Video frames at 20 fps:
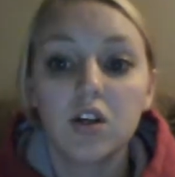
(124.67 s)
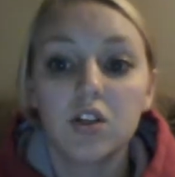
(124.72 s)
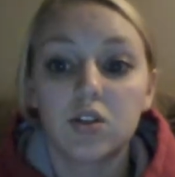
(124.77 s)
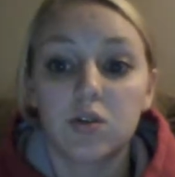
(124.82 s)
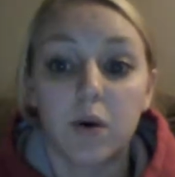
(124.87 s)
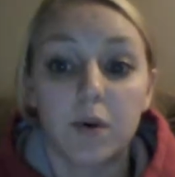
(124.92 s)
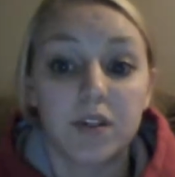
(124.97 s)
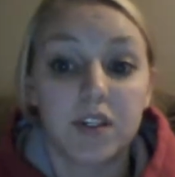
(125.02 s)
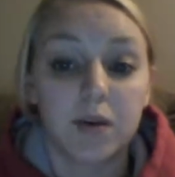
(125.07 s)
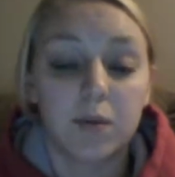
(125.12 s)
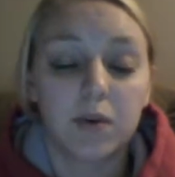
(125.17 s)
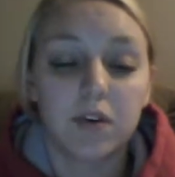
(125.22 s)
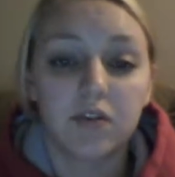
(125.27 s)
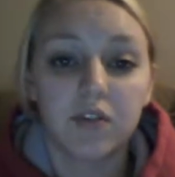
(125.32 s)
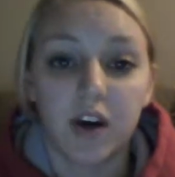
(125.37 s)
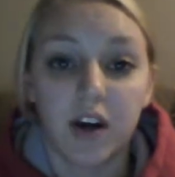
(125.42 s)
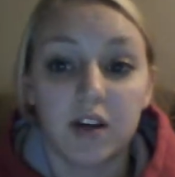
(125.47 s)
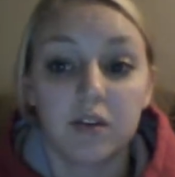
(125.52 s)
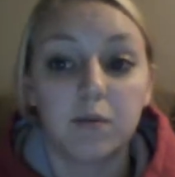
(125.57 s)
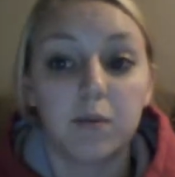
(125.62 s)
So I was able to
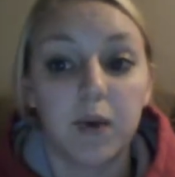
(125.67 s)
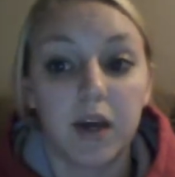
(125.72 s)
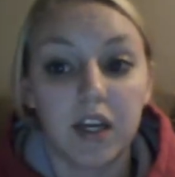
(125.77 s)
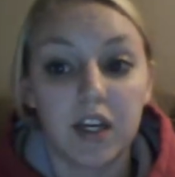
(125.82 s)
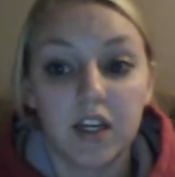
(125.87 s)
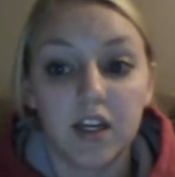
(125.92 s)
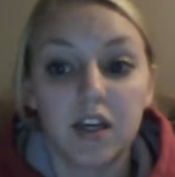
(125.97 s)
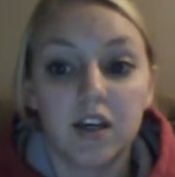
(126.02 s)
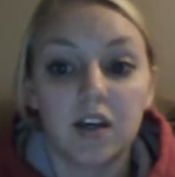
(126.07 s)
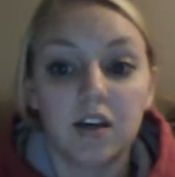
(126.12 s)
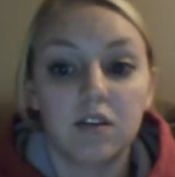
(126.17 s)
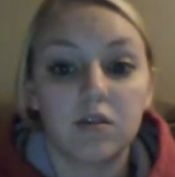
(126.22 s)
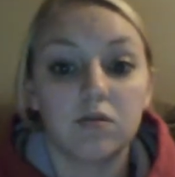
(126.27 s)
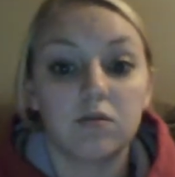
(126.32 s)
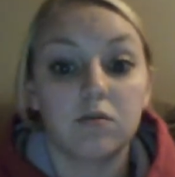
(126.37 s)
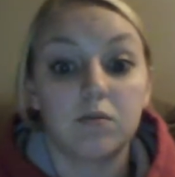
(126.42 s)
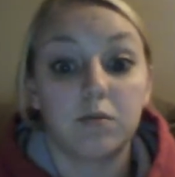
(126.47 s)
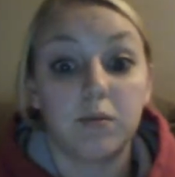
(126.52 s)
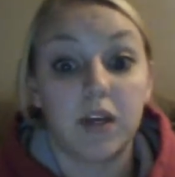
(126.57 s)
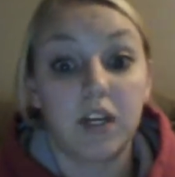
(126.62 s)
find
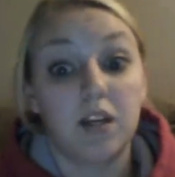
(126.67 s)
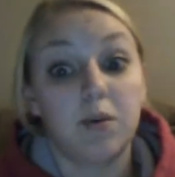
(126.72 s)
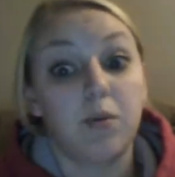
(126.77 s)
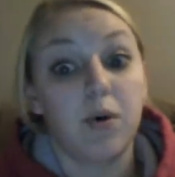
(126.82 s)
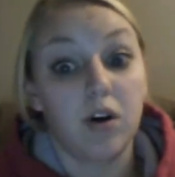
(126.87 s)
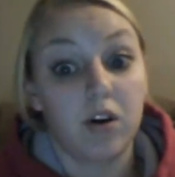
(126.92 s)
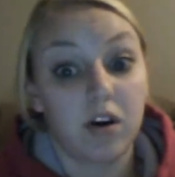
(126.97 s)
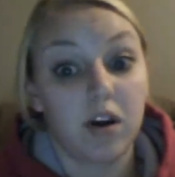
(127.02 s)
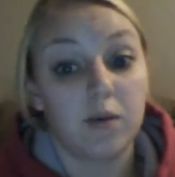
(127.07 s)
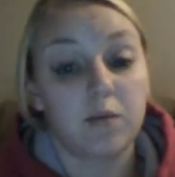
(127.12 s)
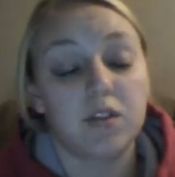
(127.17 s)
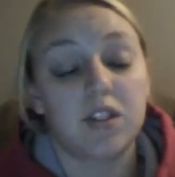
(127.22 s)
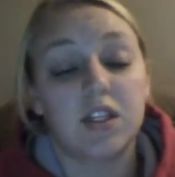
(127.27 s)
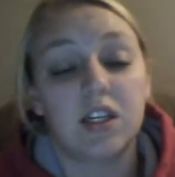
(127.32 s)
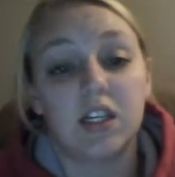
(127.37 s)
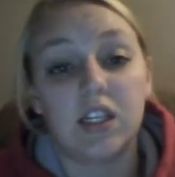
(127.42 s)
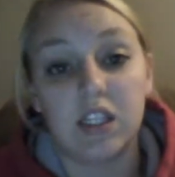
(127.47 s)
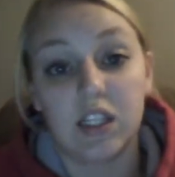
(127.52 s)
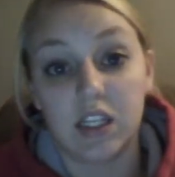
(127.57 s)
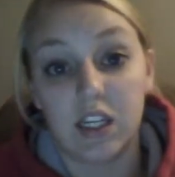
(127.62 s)
many programs
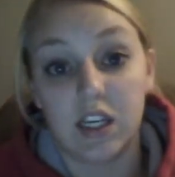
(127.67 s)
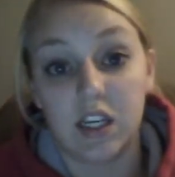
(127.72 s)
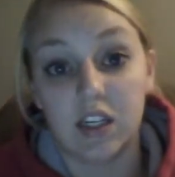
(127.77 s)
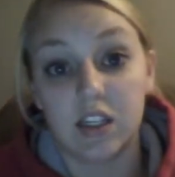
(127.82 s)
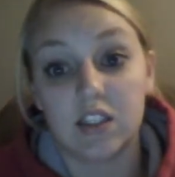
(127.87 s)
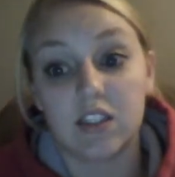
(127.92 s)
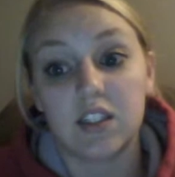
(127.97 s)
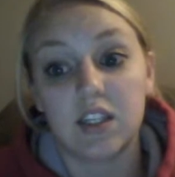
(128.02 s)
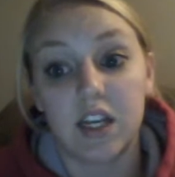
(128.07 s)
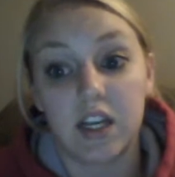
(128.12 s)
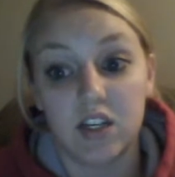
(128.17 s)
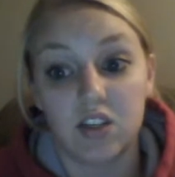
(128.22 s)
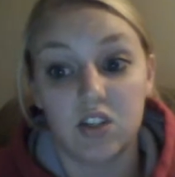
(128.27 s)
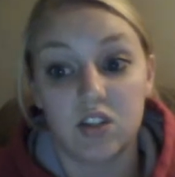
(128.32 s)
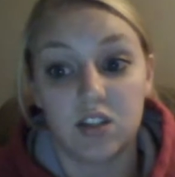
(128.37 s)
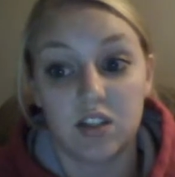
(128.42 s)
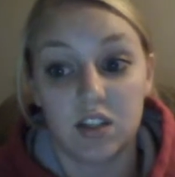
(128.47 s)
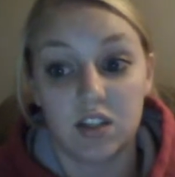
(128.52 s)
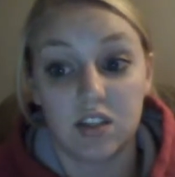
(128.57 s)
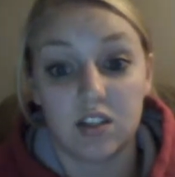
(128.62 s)
and clinics and
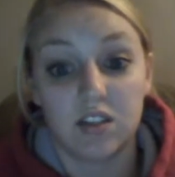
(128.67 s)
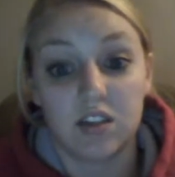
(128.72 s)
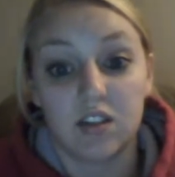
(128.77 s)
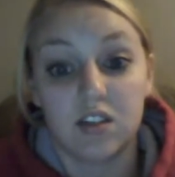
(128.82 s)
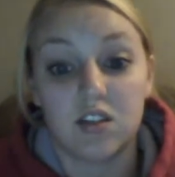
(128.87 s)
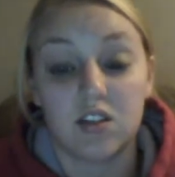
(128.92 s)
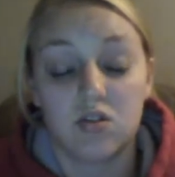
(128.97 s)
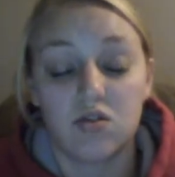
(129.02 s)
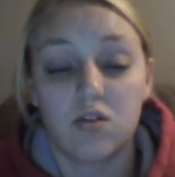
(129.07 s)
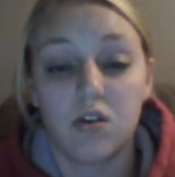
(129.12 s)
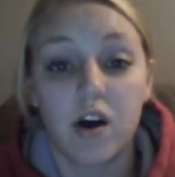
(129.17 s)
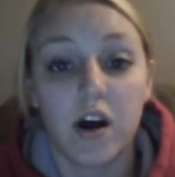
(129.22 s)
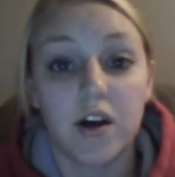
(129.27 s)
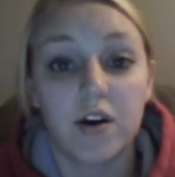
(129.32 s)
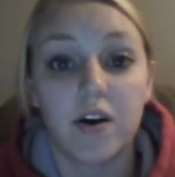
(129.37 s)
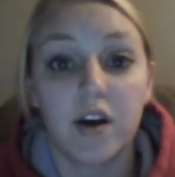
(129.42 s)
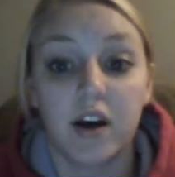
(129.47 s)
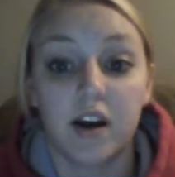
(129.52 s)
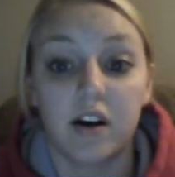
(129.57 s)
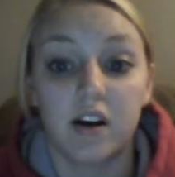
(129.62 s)
agencies in the Central
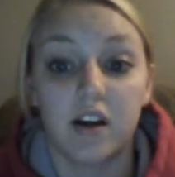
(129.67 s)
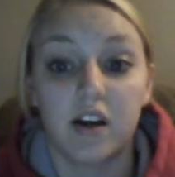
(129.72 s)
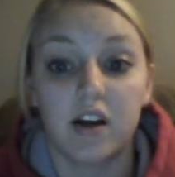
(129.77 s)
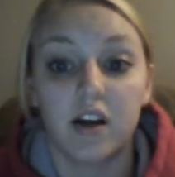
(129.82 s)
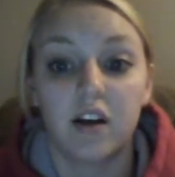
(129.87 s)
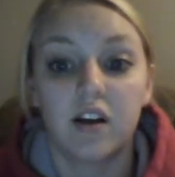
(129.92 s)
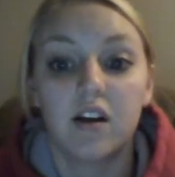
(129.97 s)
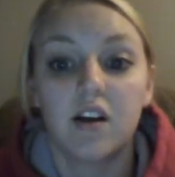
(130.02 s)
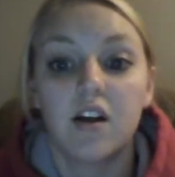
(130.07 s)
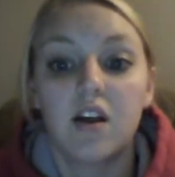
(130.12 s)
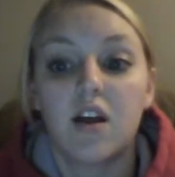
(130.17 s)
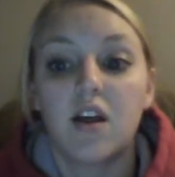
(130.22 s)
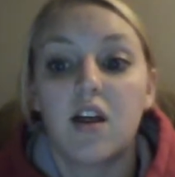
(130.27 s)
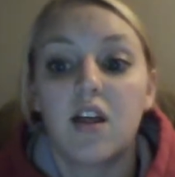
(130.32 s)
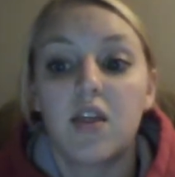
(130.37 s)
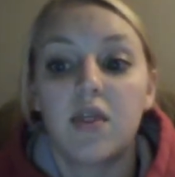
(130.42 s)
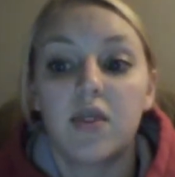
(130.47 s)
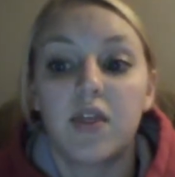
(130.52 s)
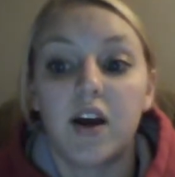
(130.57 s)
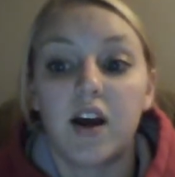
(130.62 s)
Ohio area
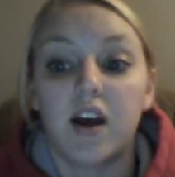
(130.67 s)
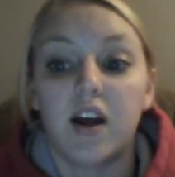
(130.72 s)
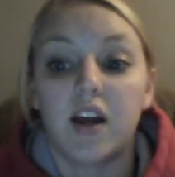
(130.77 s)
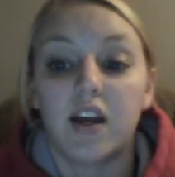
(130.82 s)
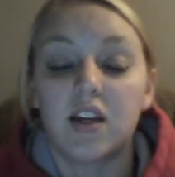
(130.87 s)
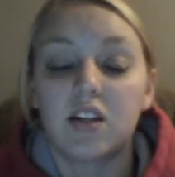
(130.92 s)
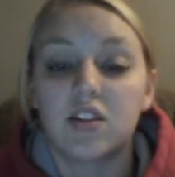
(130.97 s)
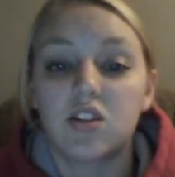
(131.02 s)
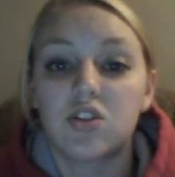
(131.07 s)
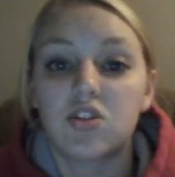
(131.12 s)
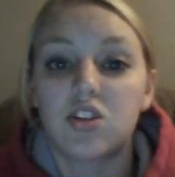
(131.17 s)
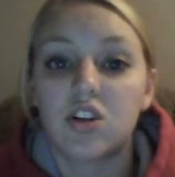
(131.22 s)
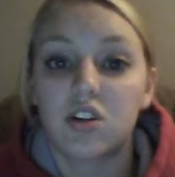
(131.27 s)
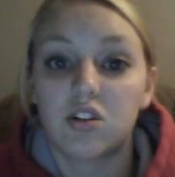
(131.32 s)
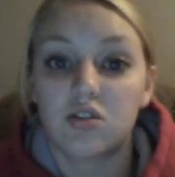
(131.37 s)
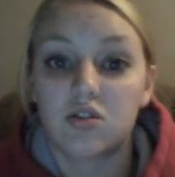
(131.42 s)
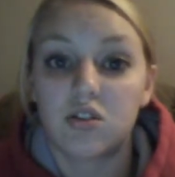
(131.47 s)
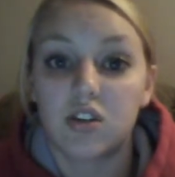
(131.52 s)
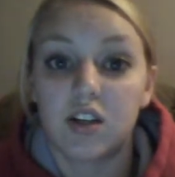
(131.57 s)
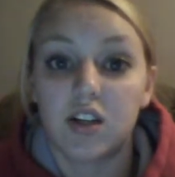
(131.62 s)
that aid to
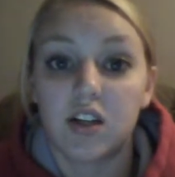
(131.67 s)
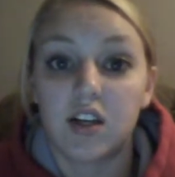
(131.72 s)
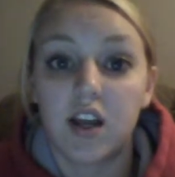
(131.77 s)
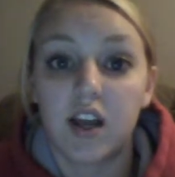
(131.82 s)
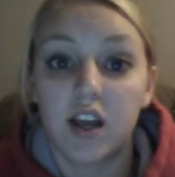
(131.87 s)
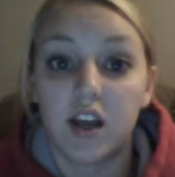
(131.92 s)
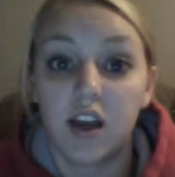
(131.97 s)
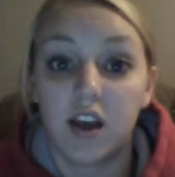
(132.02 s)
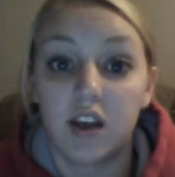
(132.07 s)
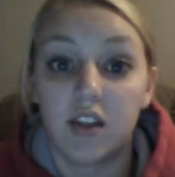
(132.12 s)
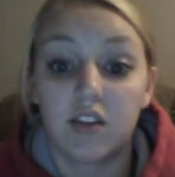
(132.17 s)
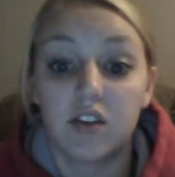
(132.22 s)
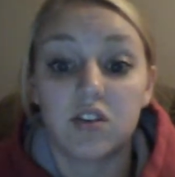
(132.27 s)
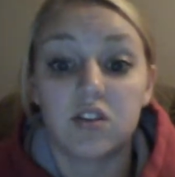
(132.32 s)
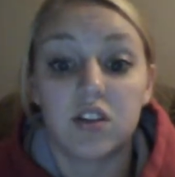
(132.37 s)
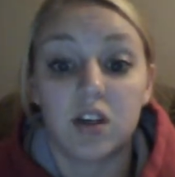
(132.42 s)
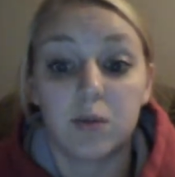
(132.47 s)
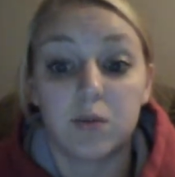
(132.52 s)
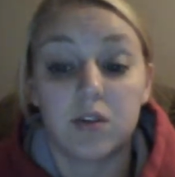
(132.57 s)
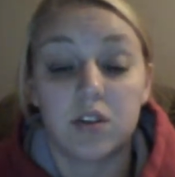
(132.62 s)
children and their
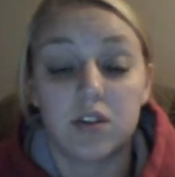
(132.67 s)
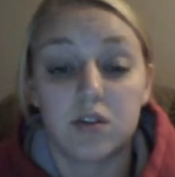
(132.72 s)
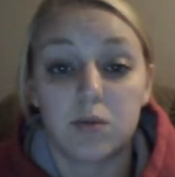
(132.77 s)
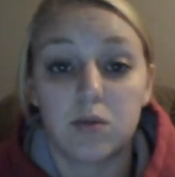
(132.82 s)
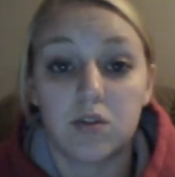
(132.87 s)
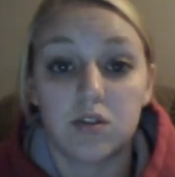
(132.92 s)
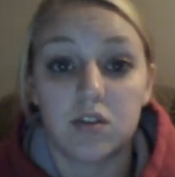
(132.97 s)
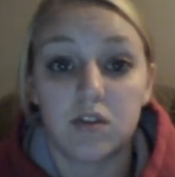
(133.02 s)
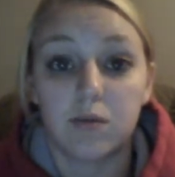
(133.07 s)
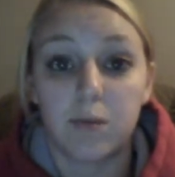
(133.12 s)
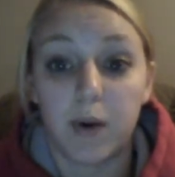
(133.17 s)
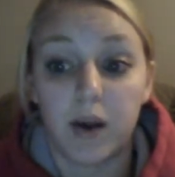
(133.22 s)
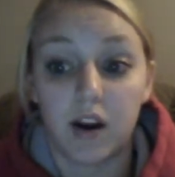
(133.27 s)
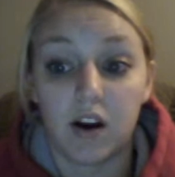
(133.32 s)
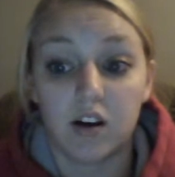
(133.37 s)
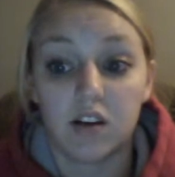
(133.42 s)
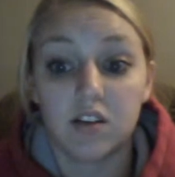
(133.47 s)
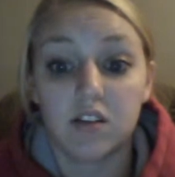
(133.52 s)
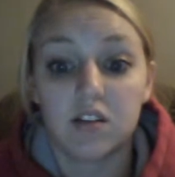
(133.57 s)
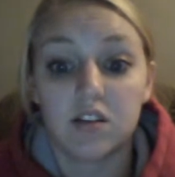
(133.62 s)
substance abusive
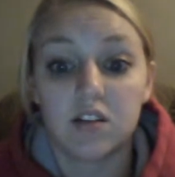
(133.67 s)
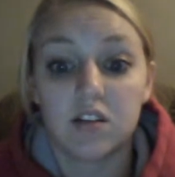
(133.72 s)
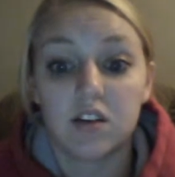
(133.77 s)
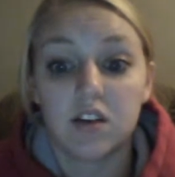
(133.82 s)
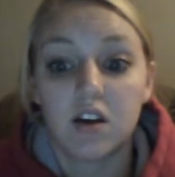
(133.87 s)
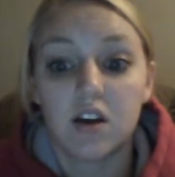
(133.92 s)
parents.